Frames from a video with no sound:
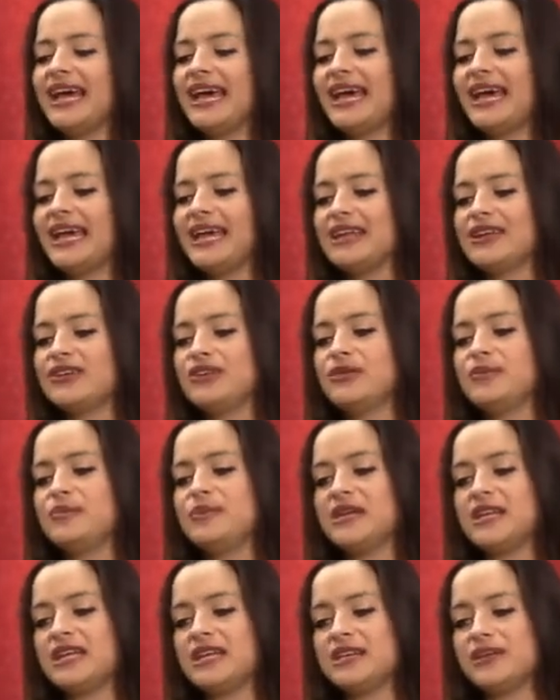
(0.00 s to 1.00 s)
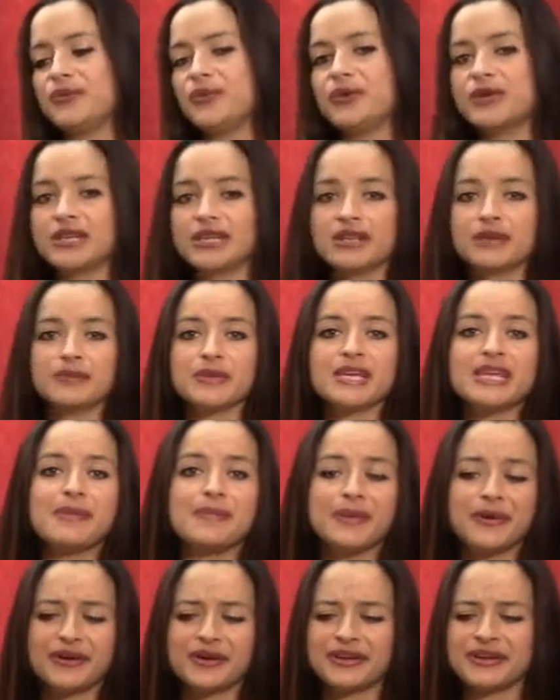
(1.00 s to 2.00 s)
and to be the wisdom
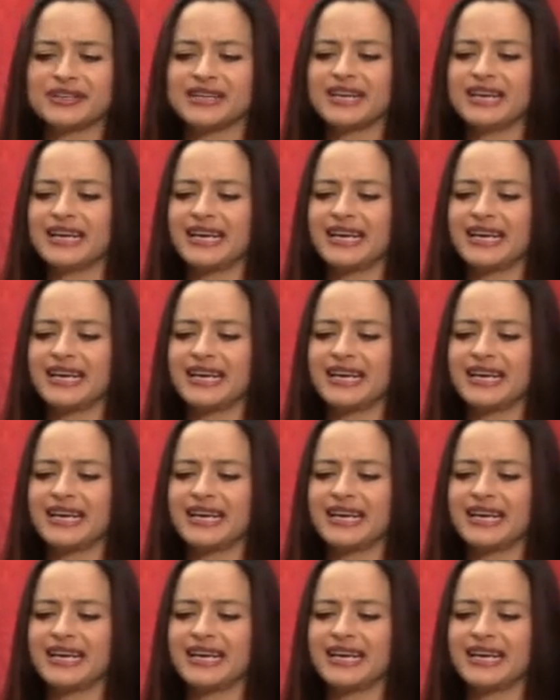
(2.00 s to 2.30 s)
keepers,